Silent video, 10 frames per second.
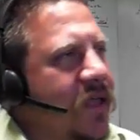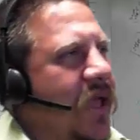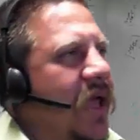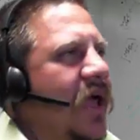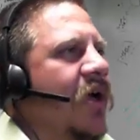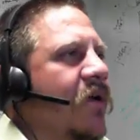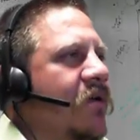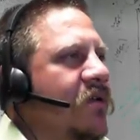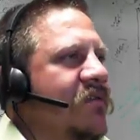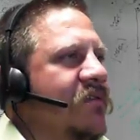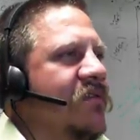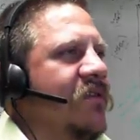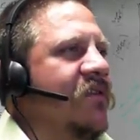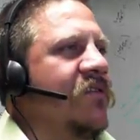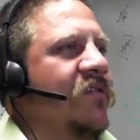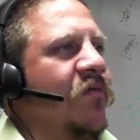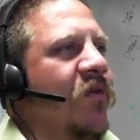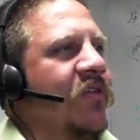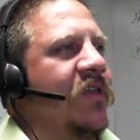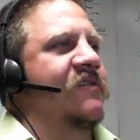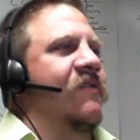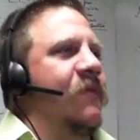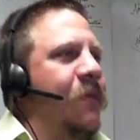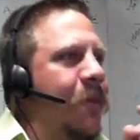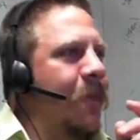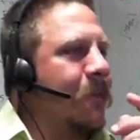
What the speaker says: Yeah. Let's just run this.